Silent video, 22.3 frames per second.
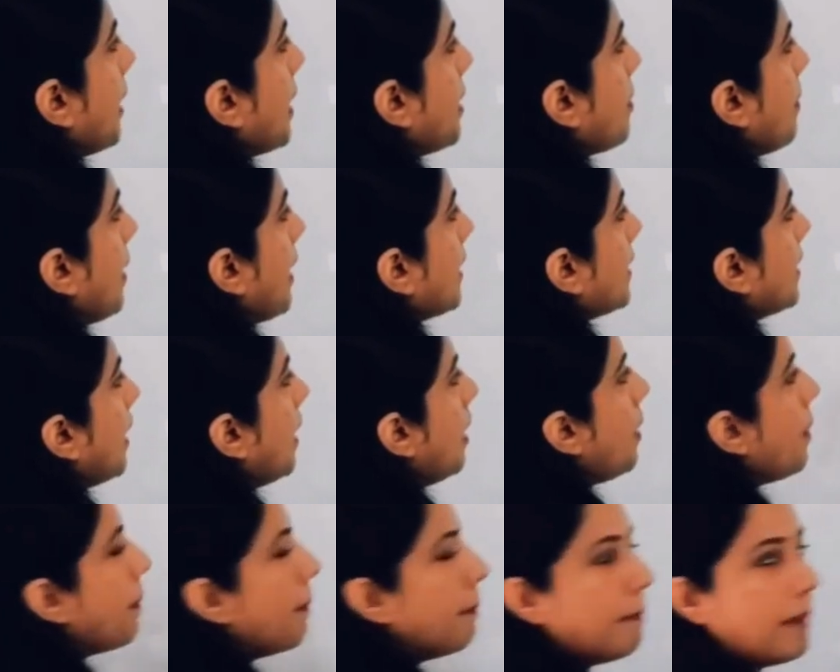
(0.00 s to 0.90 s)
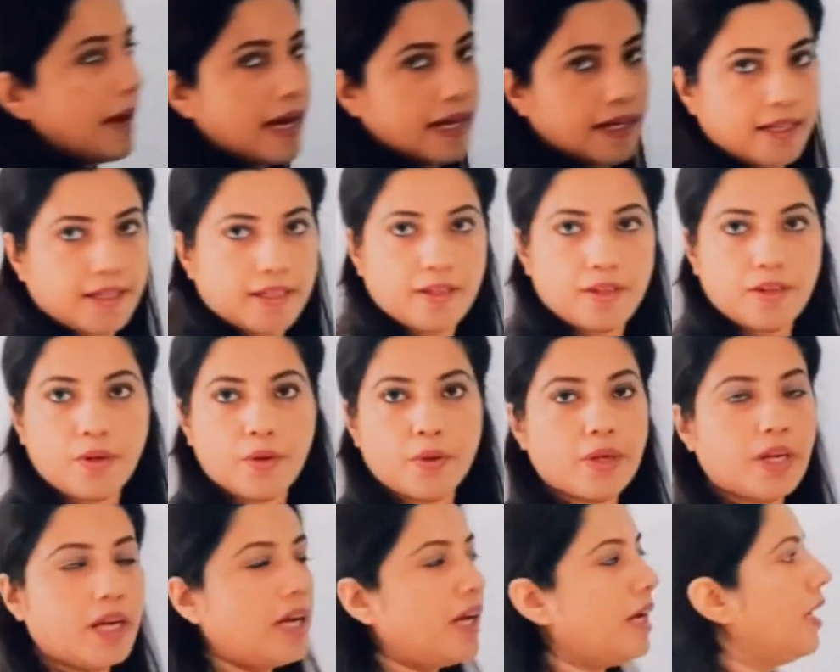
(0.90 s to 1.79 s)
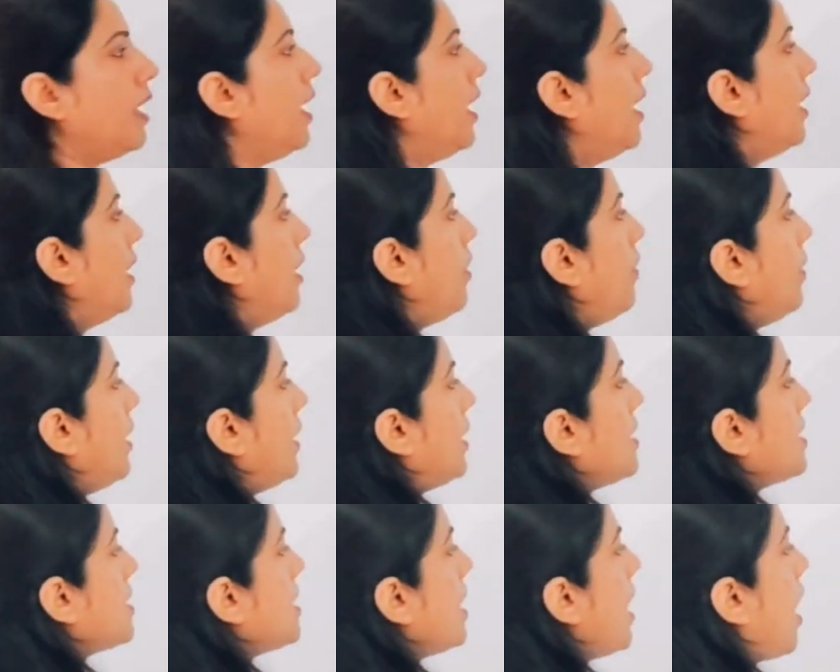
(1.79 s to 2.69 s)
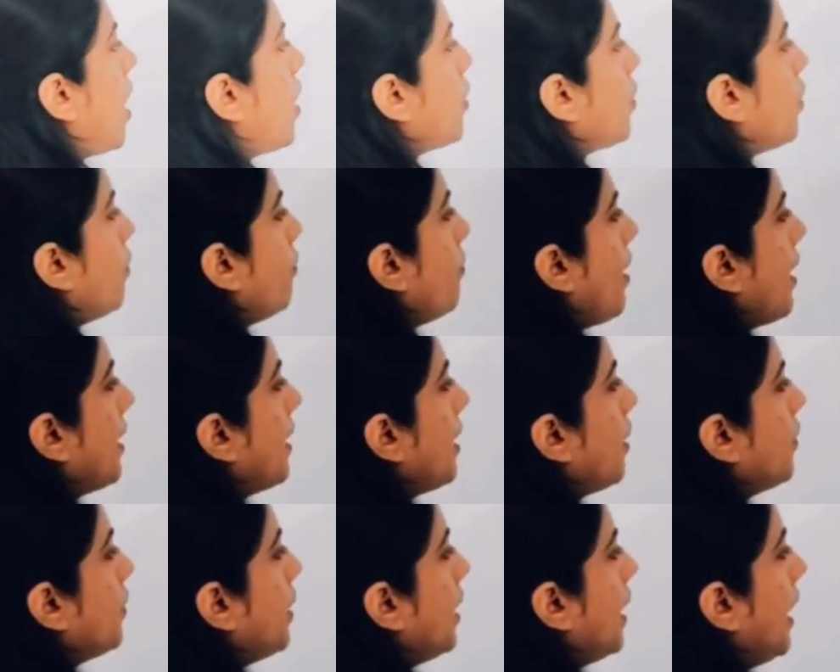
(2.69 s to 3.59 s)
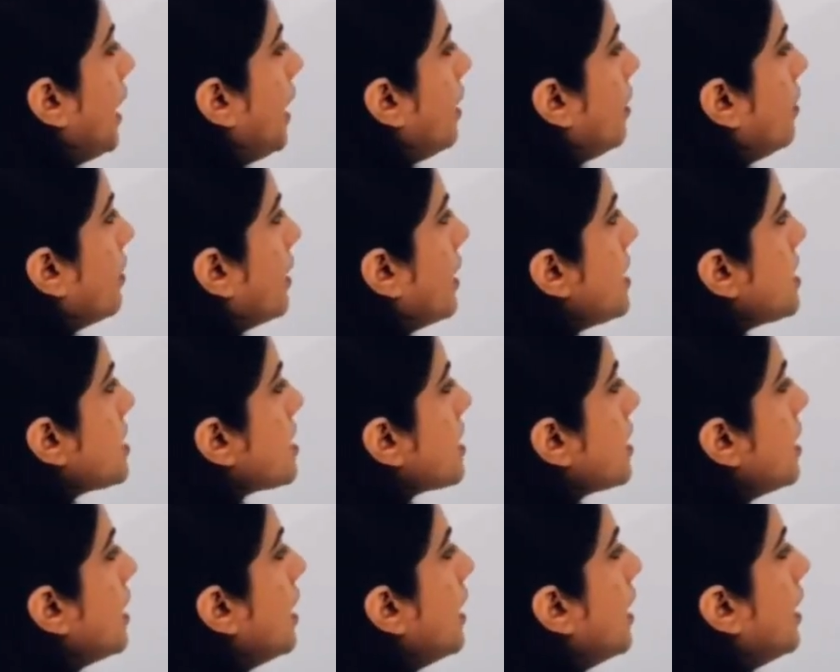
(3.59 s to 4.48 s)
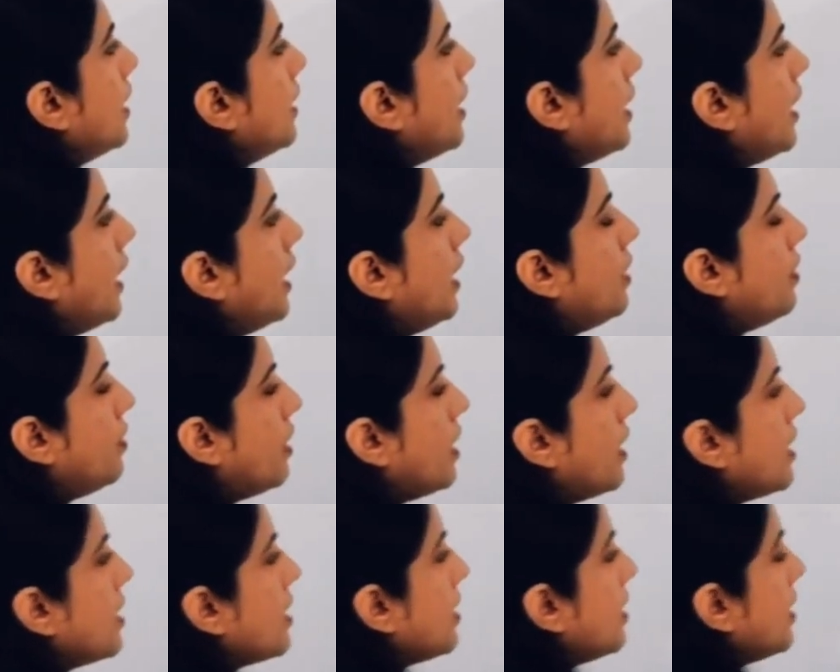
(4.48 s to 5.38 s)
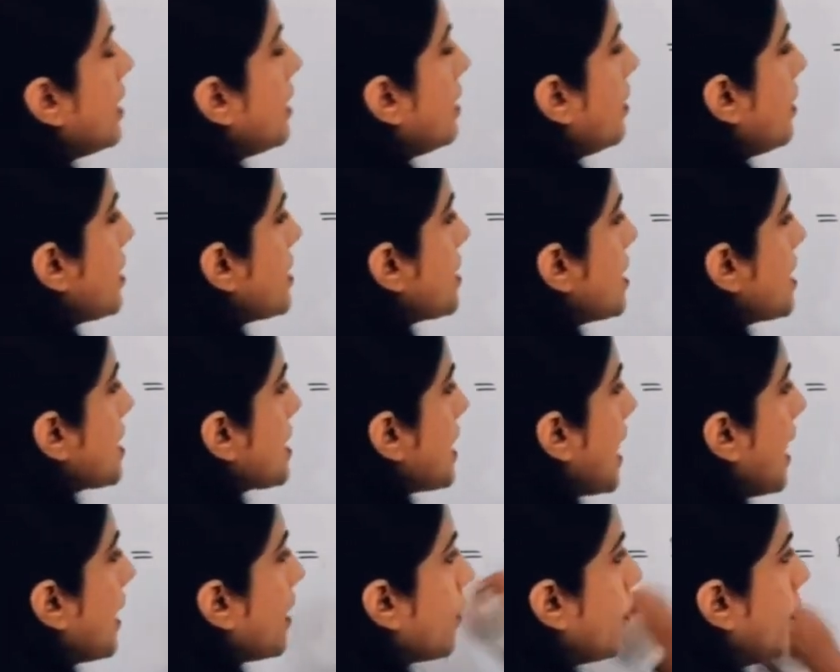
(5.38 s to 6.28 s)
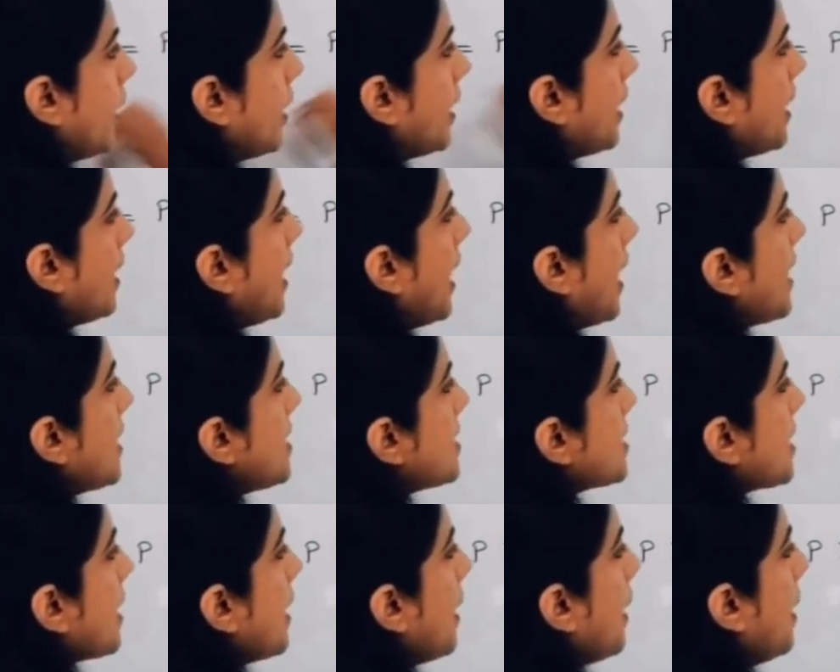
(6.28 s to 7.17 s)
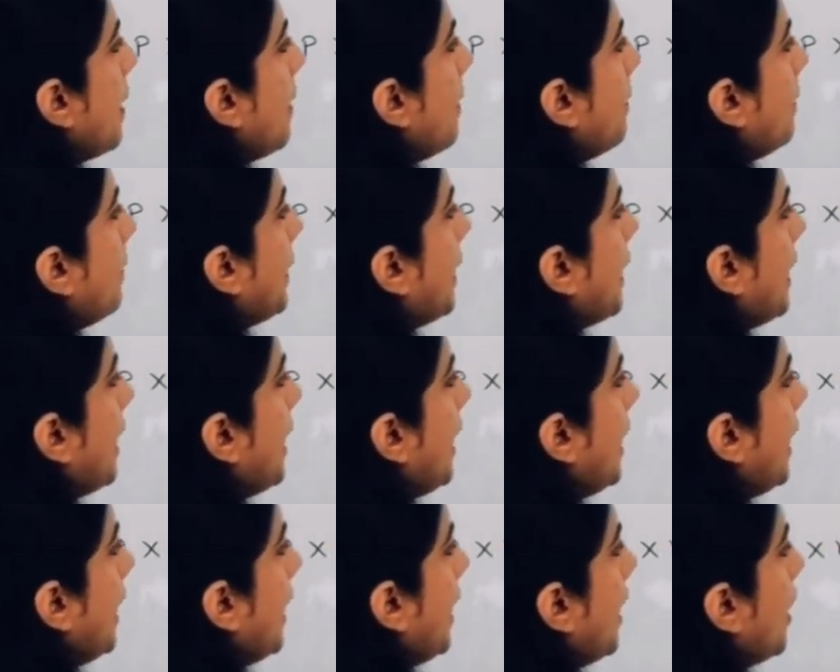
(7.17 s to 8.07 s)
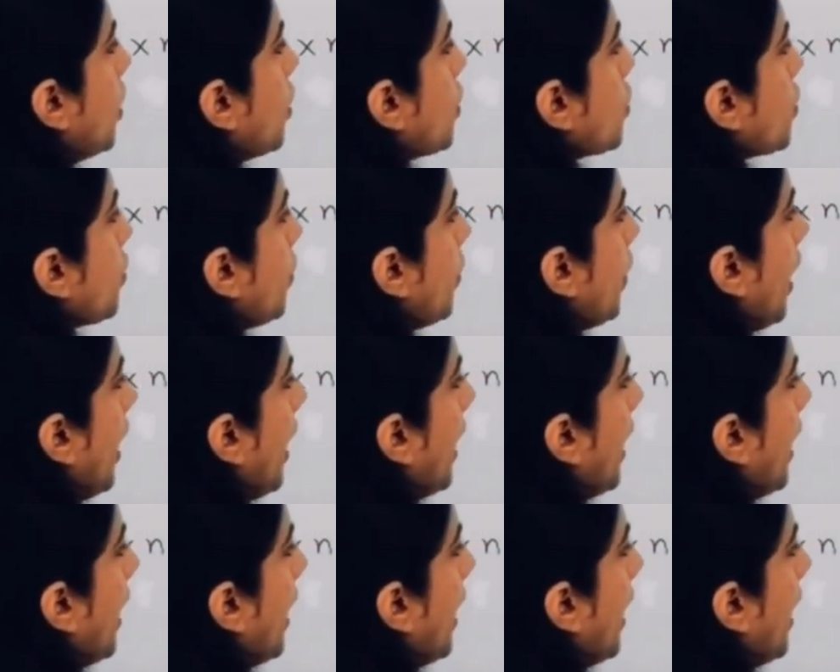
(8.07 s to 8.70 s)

paid by the bank. Okay. Now let us see how to find out the interest. The interest is calculated as P into